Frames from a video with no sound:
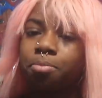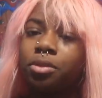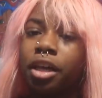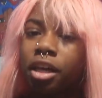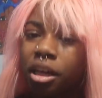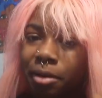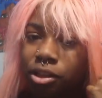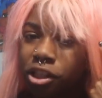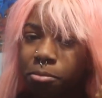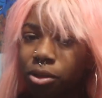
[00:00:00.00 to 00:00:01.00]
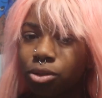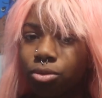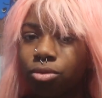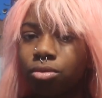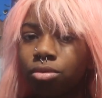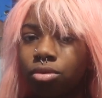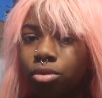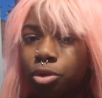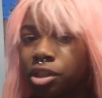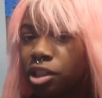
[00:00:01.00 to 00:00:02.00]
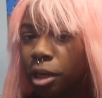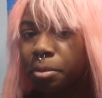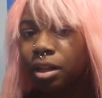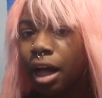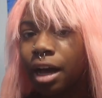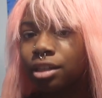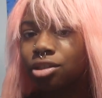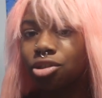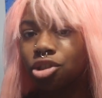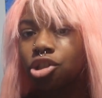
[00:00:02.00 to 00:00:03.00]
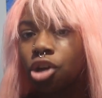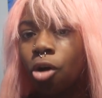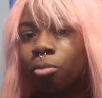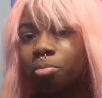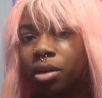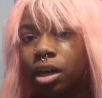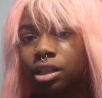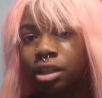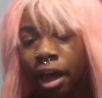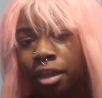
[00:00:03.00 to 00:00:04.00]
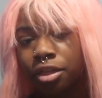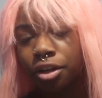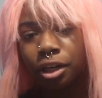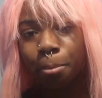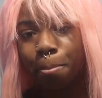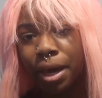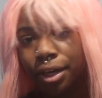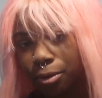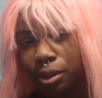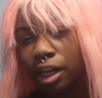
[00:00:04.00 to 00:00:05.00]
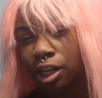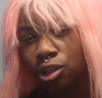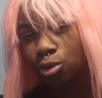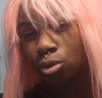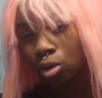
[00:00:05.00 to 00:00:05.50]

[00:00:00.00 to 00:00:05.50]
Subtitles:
thinking about skipping school or skipping class, just don't, because then they're gonna make you stay in school